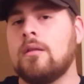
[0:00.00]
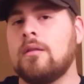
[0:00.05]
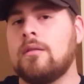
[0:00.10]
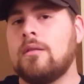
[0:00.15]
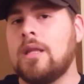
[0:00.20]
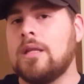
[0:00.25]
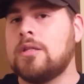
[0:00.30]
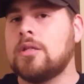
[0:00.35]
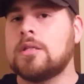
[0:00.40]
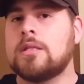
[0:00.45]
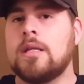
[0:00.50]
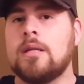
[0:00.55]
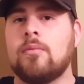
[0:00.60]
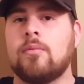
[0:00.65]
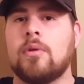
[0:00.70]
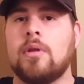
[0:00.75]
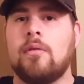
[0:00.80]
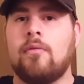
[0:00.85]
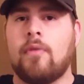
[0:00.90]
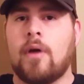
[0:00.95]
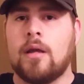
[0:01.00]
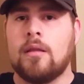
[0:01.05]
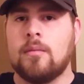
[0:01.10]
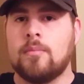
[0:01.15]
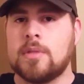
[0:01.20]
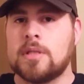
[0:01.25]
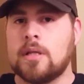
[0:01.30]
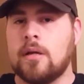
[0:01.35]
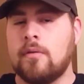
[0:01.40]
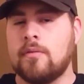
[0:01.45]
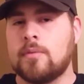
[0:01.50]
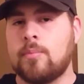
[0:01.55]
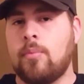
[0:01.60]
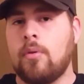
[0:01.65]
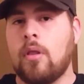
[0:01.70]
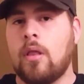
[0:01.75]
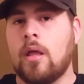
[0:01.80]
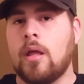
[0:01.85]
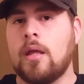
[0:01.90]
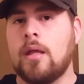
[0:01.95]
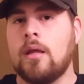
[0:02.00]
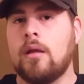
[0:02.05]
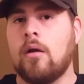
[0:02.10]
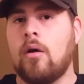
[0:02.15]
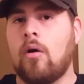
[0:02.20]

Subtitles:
they just didn't really find themselves playing